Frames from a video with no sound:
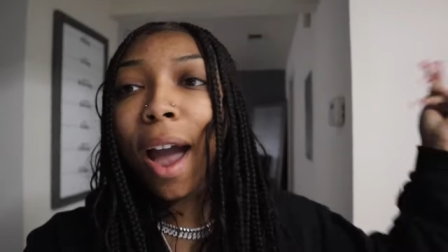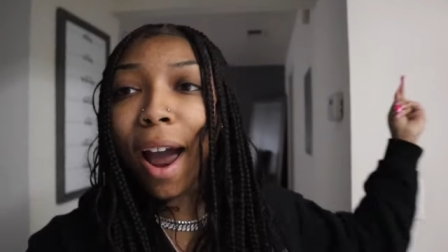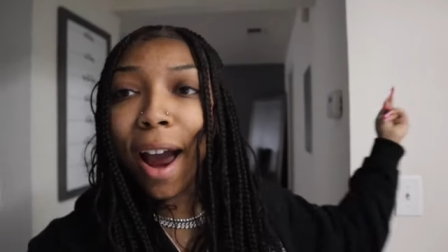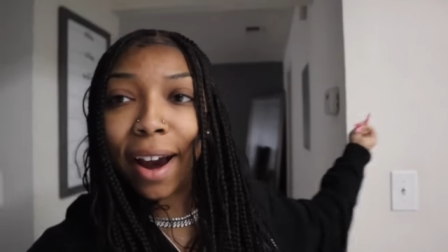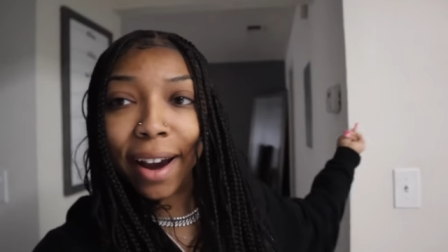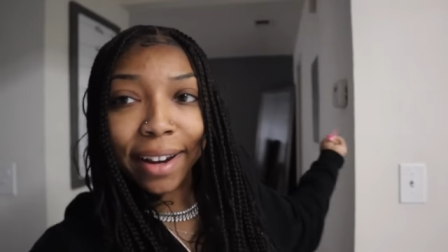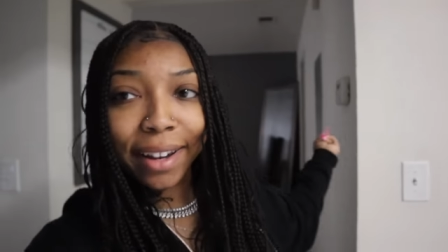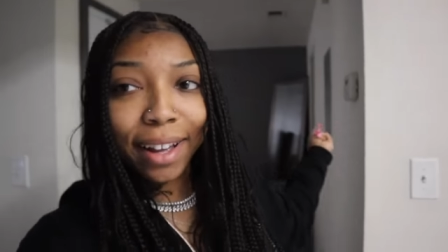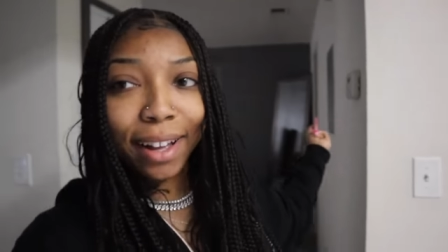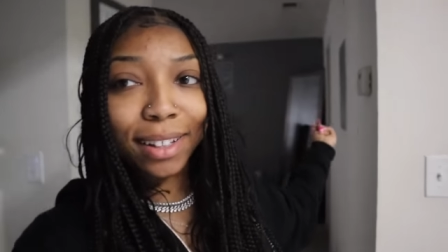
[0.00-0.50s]

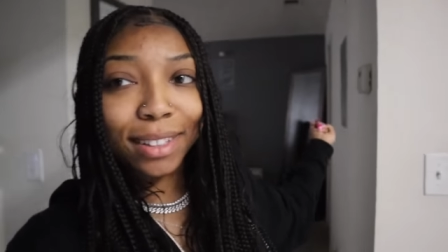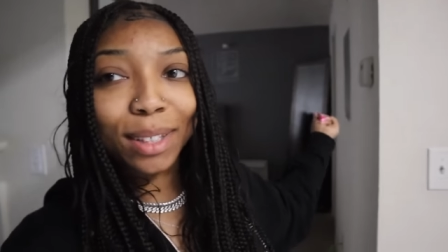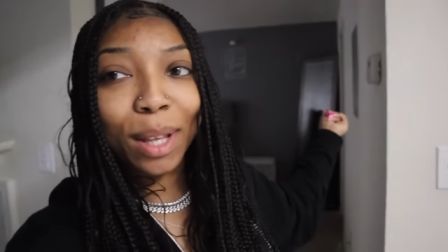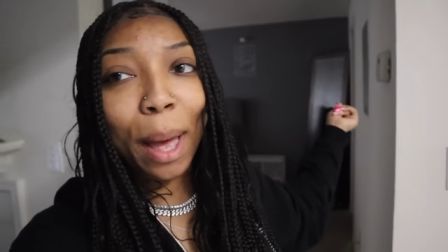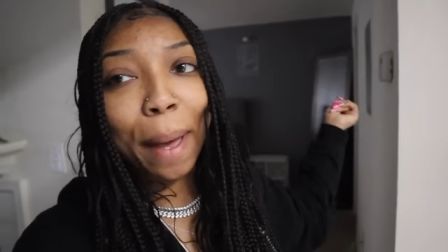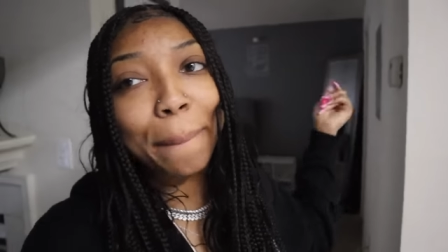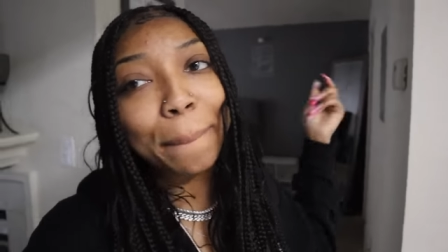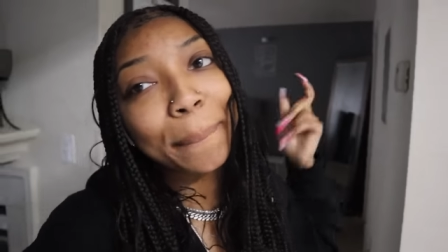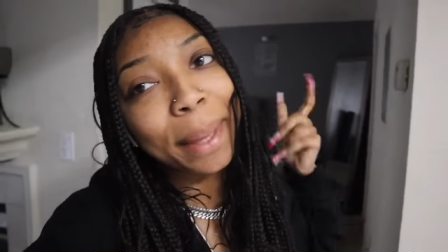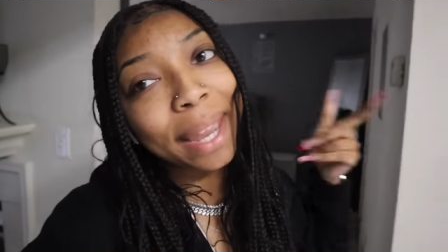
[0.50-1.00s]
all right y'all
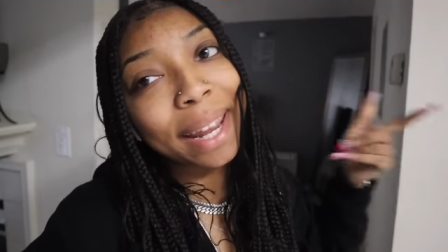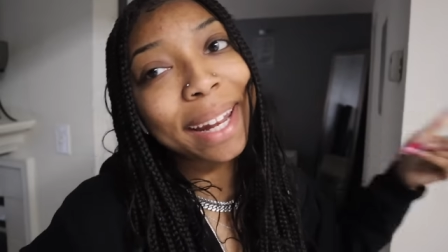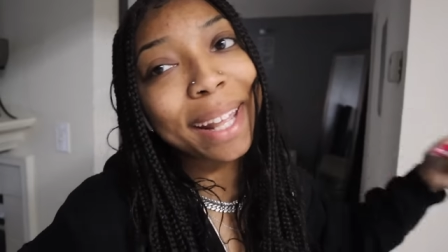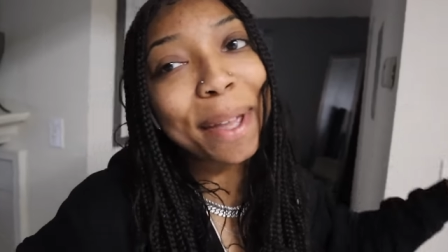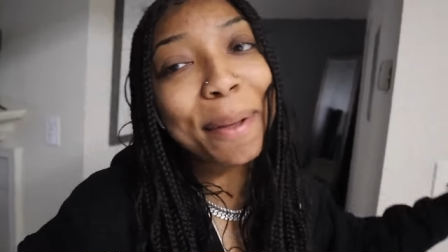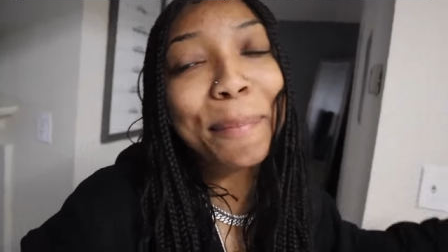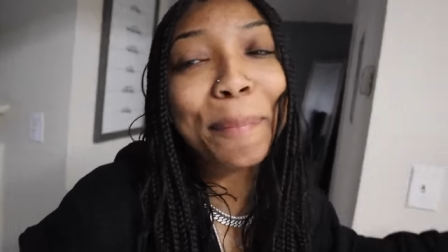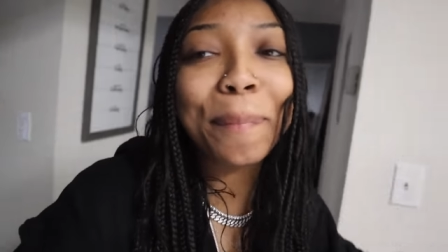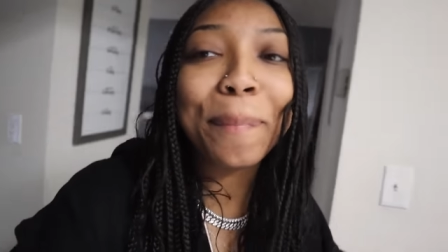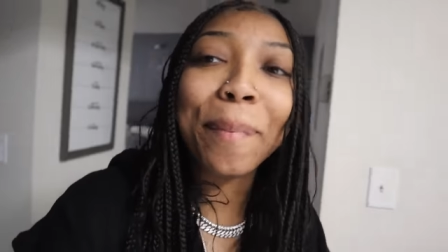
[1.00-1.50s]
so i made
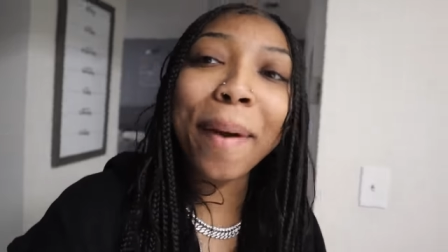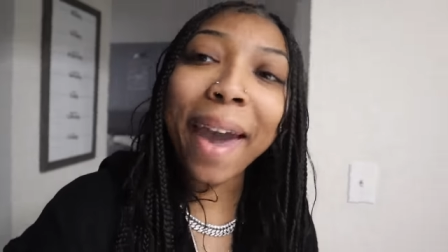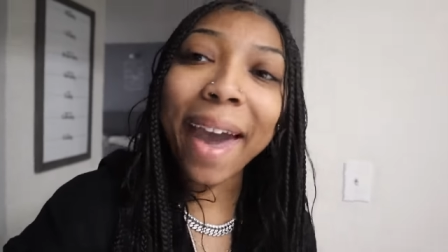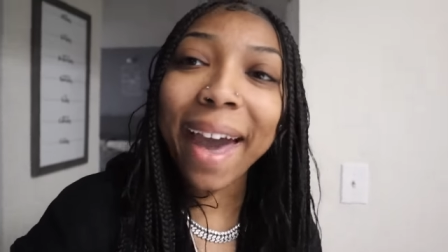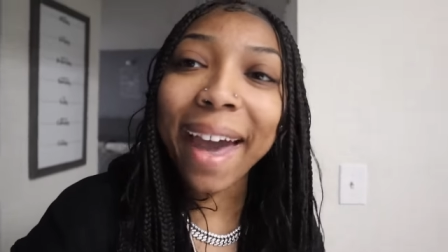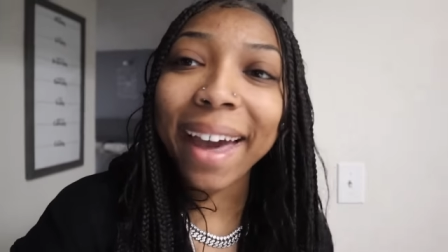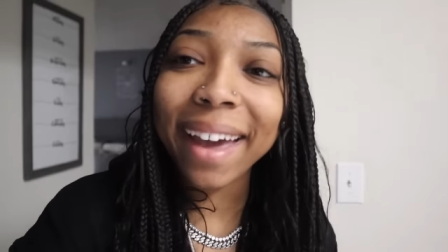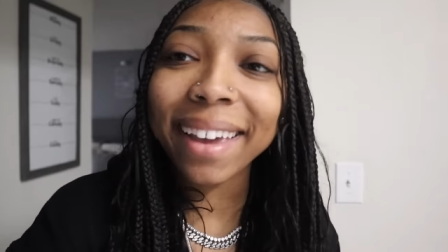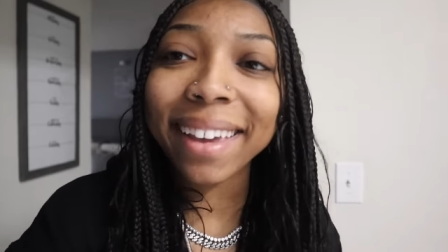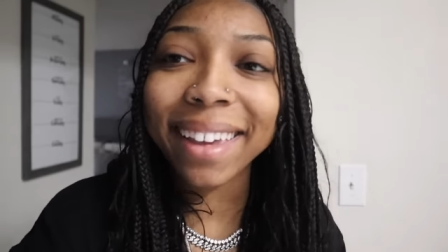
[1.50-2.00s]
it
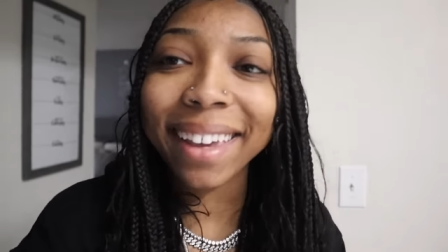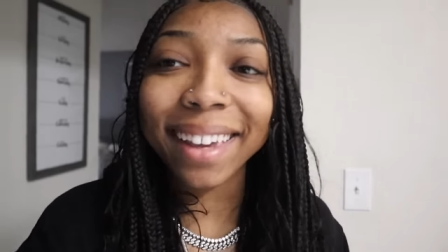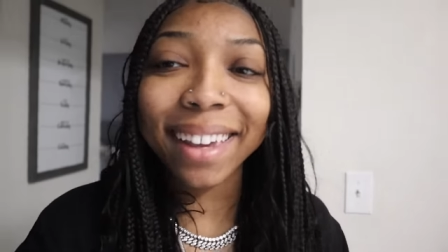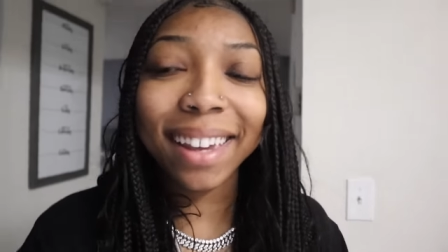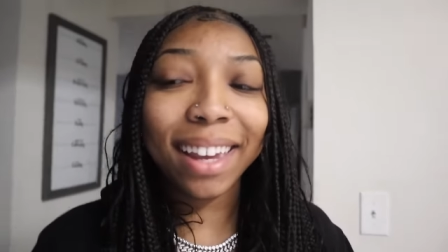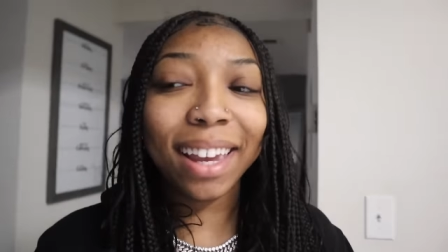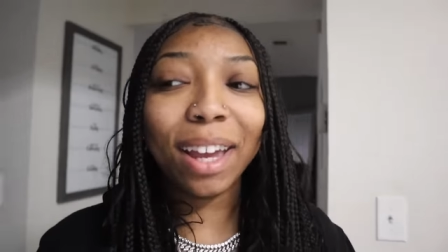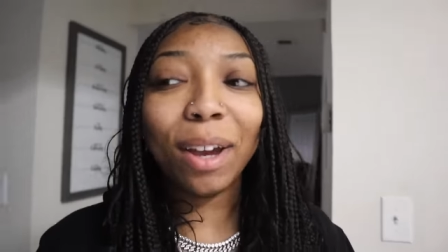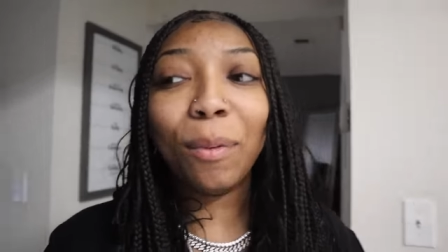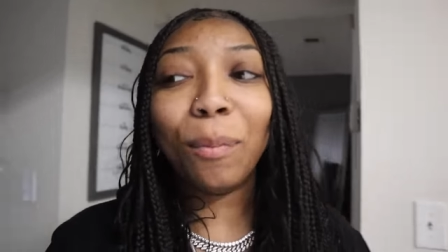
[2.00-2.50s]
back
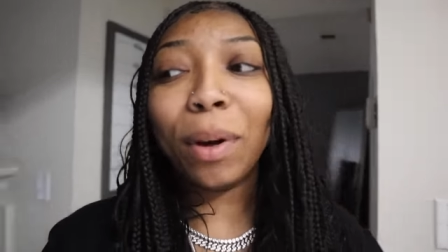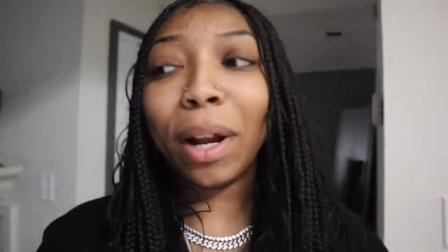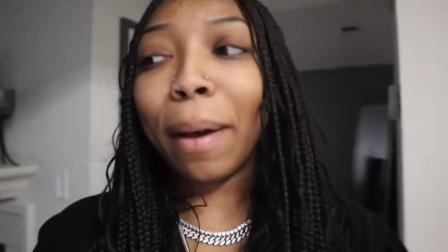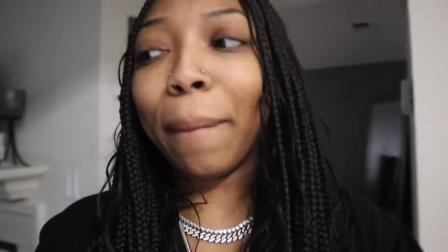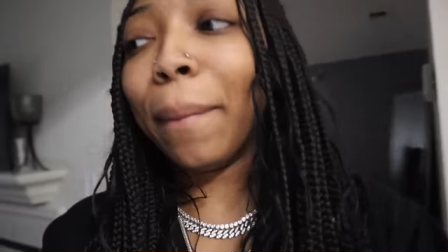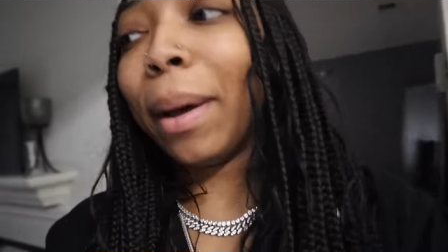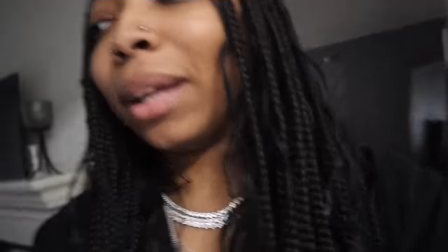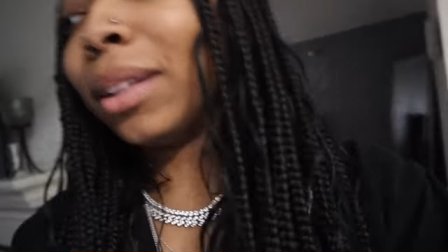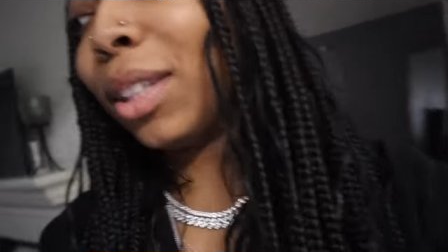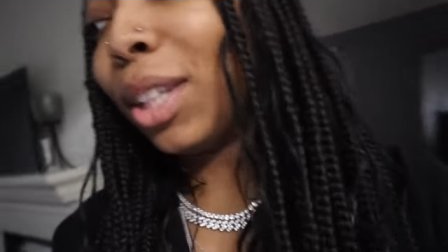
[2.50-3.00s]
and what
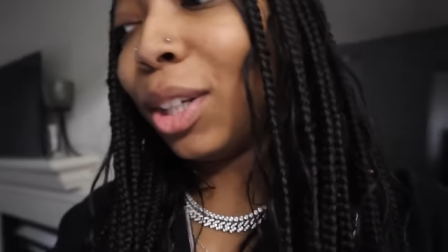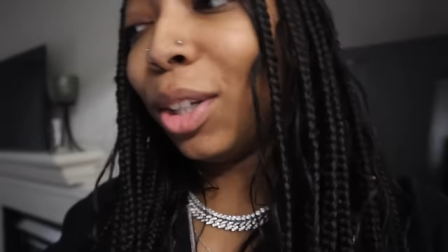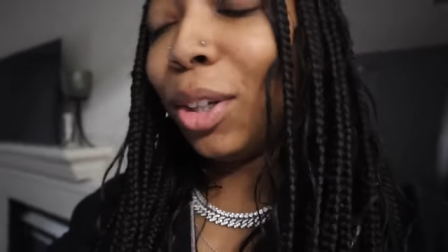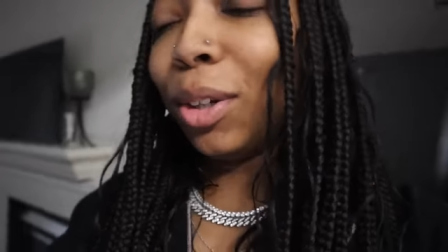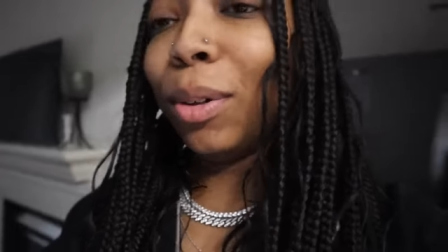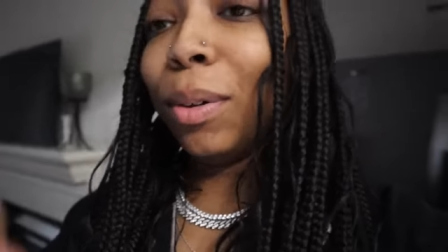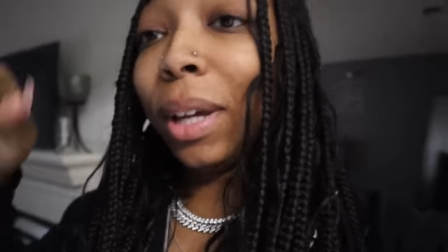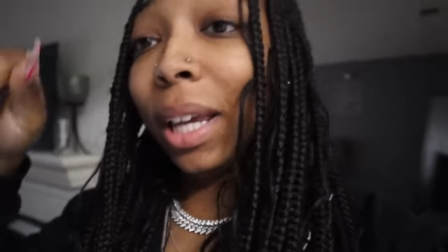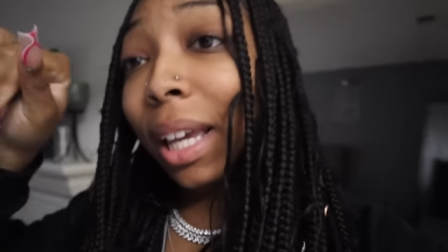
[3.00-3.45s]
i'm about to do